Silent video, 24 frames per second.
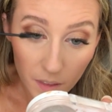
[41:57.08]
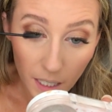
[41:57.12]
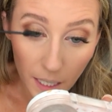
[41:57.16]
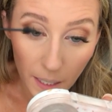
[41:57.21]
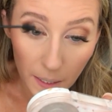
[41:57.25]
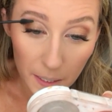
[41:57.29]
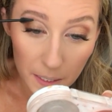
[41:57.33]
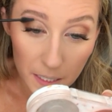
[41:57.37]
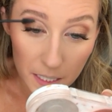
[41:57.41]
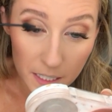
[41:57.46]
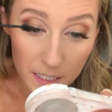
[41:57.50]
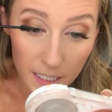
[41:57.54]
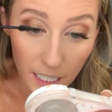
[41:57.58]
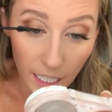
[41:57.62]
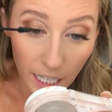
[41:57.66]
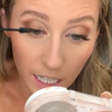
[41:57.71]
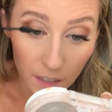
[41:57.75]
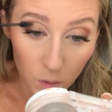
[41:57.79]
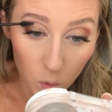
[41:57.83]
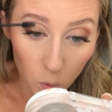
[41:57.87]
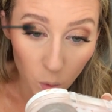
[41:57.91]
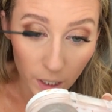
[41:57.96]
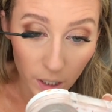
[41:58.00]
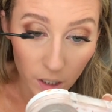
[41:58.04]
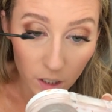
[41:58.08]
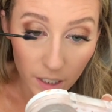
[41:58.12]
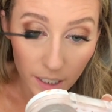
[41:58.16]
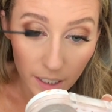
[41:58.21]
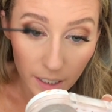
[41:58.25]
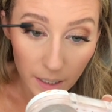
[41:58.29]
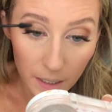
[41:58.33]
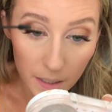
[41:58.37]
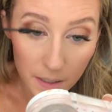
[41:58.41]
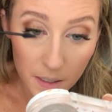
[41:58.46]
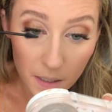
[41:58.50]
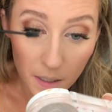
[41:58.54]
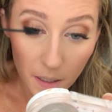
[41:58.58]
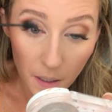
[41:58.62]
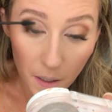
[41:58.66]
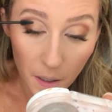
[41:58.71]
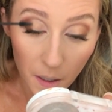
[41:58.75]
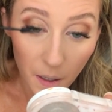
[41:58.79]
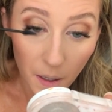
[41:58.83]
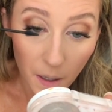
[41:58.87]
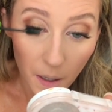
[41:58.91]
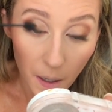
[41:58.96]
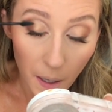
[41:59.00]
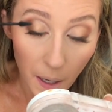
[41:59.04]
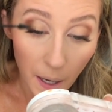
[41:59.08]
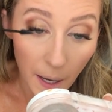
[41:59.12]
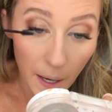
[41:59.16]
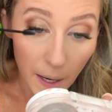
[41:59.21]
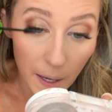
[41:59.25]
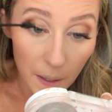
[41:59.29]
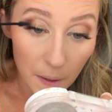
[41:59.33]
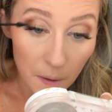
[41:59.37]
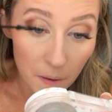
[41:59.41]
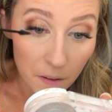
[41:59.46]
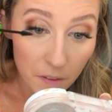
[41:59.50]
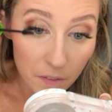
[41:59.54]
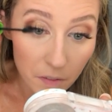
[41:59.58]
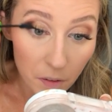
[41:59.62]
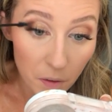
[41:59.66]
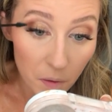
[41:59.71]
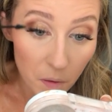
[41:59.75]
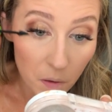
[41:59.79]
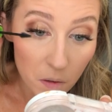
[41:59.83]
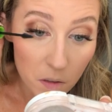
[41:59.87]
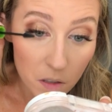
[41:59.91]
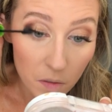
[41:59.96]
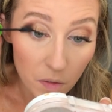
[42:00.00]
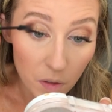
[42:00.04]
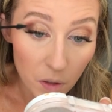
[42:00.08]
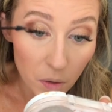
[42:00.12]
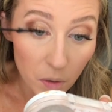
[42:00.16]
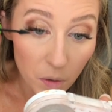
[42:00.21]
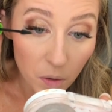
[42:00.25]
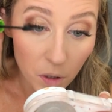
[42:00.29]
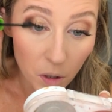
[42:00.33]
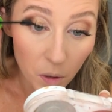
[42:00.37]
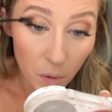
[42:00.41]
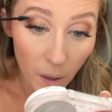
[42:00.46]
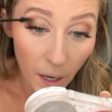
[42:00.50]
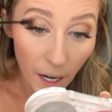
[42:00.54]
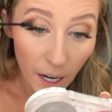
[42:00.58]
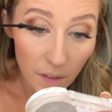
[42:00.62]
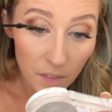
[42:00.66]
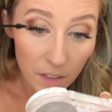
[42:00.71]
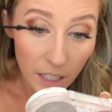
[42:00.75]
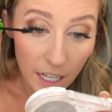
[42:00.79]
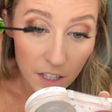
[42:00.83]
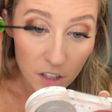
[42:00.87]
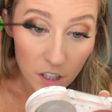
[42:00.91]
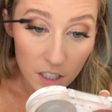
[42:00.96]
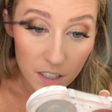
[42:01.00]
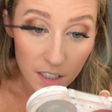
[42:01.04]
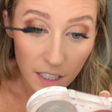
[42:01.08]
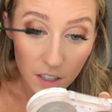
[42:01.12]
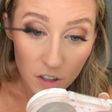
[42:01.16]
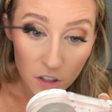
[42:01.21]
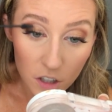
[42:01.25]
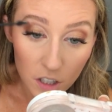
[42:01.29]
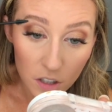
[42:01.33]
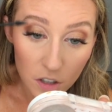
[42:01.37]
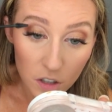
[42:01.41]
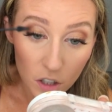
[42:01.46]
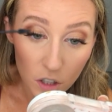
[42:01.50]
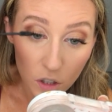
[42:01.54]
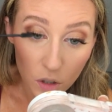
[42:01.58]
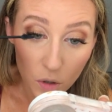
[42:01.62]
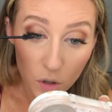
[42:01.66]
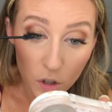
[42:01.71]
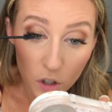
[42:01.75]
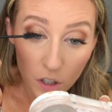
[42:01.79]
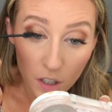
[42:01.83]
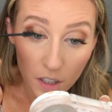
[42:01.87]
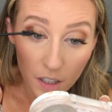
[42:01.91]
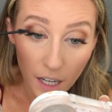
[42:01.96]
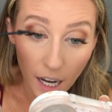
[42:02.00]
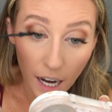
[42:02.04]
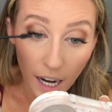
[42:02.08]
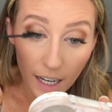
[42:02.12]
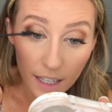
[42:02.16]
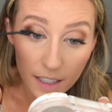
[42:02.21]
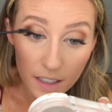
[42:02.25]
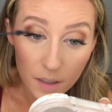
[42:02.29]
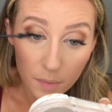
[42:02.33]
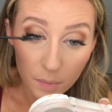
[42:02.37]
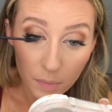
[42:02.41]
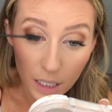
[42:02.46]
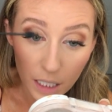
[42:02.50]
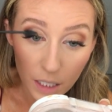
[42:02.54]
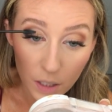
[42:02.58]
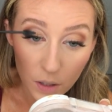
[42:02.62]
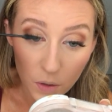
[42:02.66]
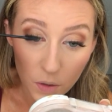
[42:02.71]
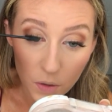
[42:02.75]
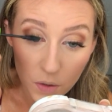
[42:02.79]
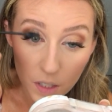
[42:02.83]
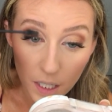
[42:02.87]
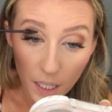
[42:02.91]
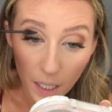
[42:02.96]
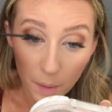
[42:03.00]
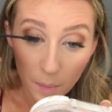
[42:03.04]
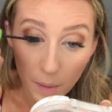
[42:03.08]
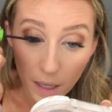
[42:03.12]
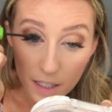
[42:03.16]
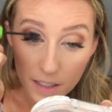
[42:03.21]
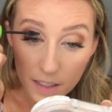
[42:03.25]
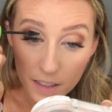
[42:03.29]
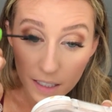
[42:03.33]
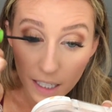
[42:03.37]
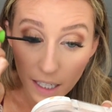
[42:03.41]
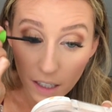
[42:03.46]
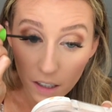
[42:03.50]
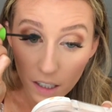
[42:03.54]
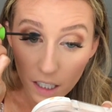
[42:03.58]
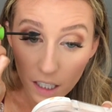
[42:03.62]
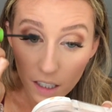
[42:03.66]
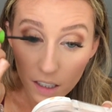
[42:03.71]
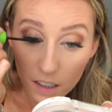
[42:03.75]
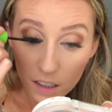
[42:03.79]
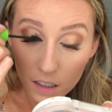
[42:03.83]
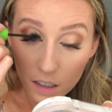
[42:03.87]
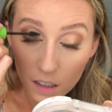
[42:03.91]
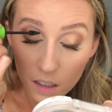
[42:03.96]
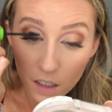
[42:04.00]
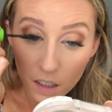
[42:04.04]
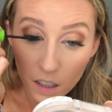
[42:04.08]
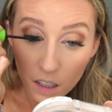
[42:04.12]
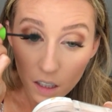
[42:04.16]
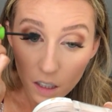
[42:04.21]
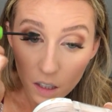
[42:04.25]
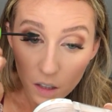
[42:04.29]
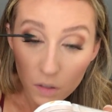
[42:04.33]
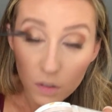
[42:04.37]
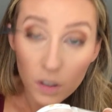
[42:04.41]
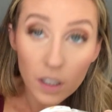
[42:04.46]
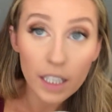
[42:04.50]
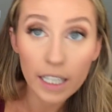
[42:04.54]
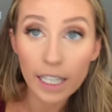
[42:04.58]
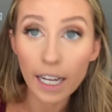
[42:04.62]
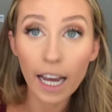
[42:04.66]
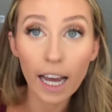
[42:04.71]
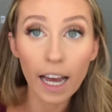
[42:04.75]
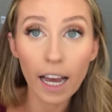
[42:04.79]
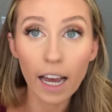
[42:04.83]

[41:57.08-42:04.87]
and it does not have oil in it. And for those of you who have lash extensions, you should not be using mascara really